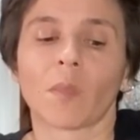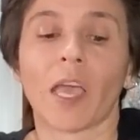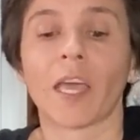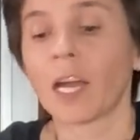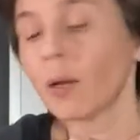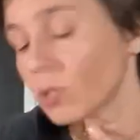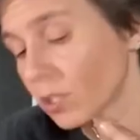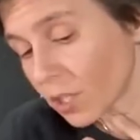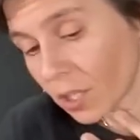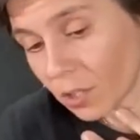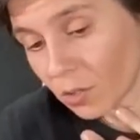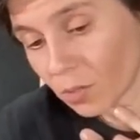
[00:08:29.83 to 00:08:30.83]
And I would
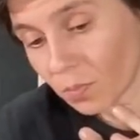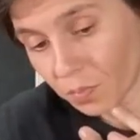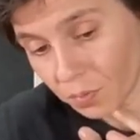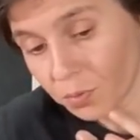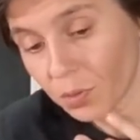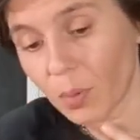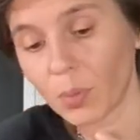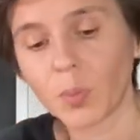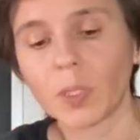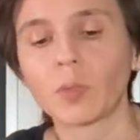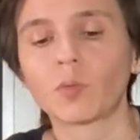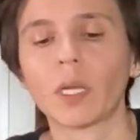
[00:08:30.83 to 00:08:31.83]
say you're
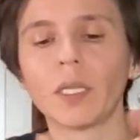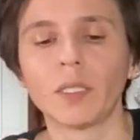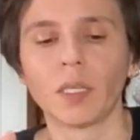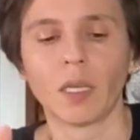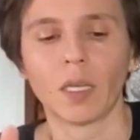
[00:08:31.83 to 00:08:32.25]
probably right.